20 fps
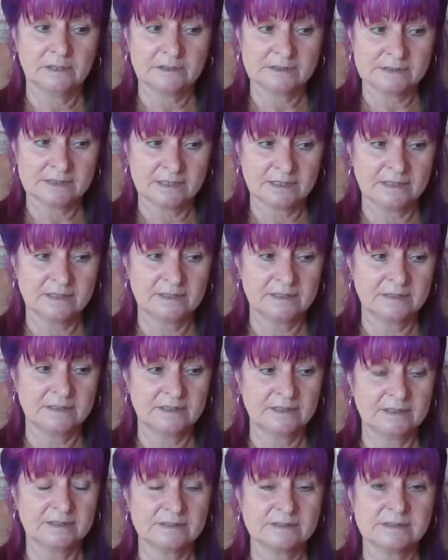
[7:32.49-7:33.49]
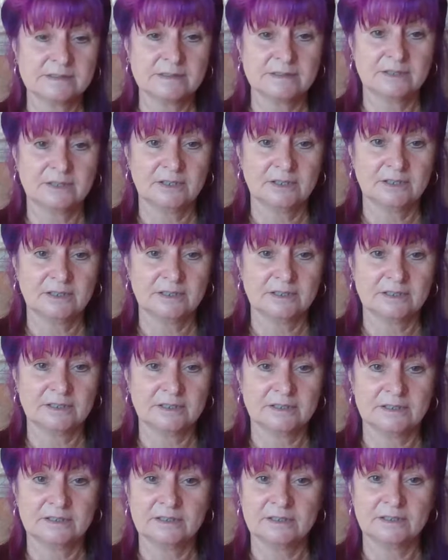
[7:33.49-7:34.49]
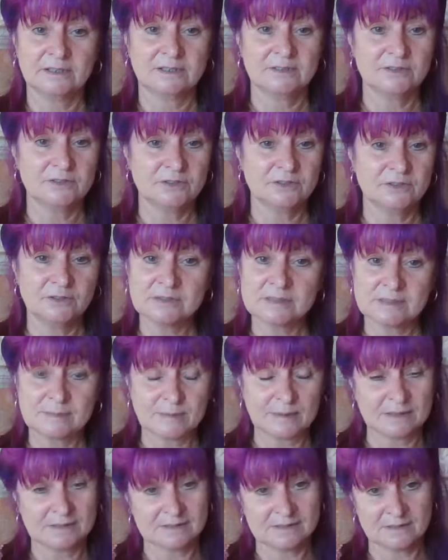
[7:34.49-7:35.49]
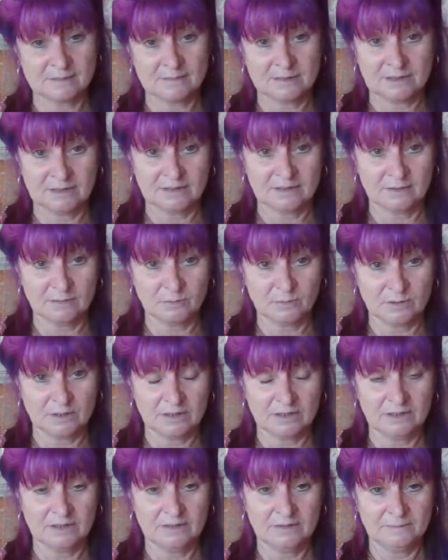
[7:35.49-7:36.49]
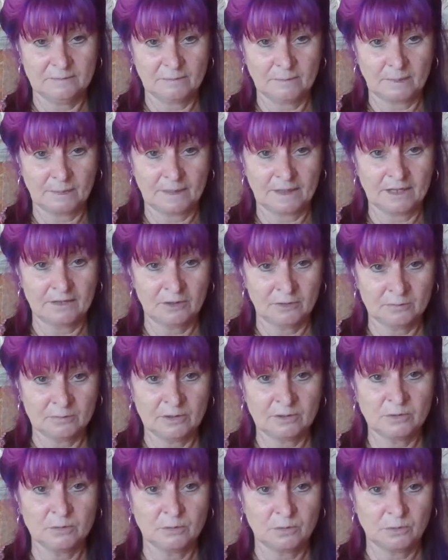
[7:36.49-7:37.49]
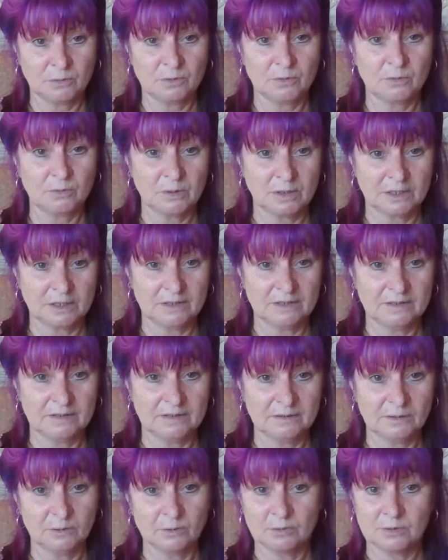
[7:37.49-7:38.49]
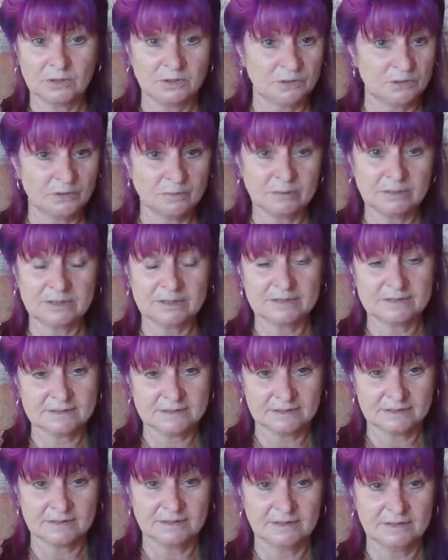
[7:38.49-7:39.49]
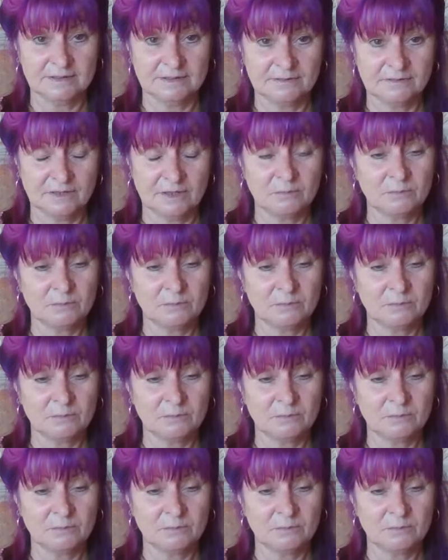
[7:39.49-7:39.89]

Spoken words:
saying things like, do not speak to me that way, and I'm going to walk away, or can you please leave?